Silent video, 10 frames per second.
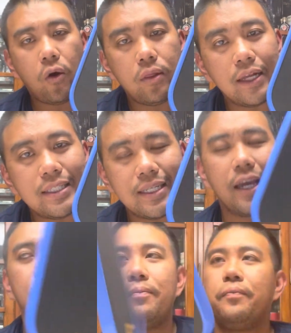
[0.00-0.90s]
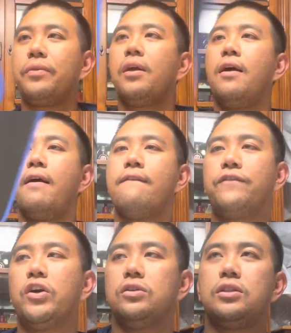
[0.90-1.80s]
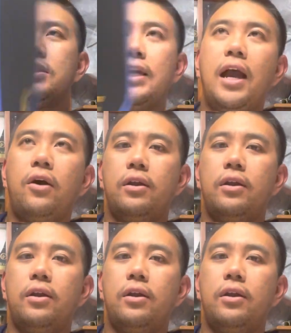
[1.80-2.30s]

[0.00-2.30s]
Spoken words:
lead tape first to see how it